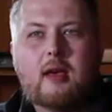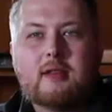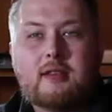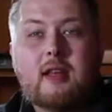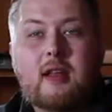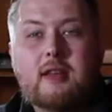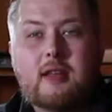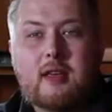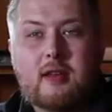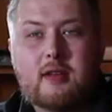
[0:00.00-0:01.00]
DedoLight
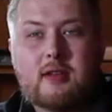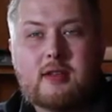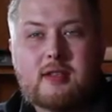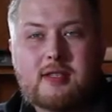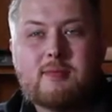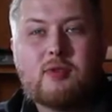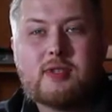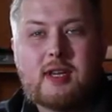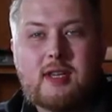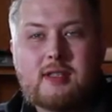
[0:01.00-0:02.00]
again. Small
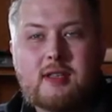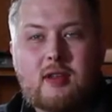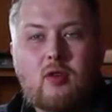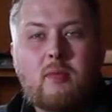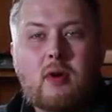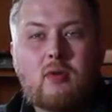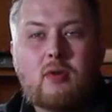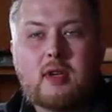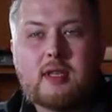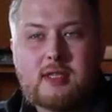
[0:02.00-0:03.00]
size, low
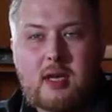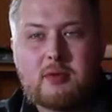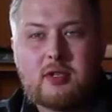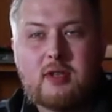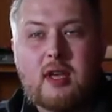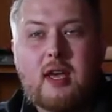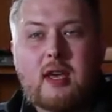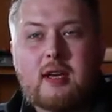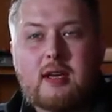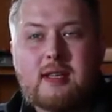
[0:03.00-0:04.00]
power consumption,
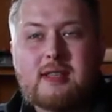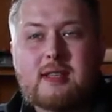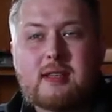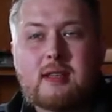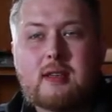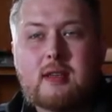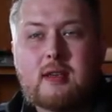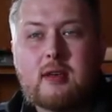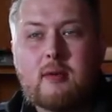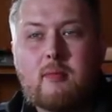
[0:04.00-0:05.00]
is
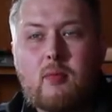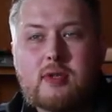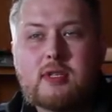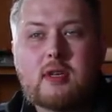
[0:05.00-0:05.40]
most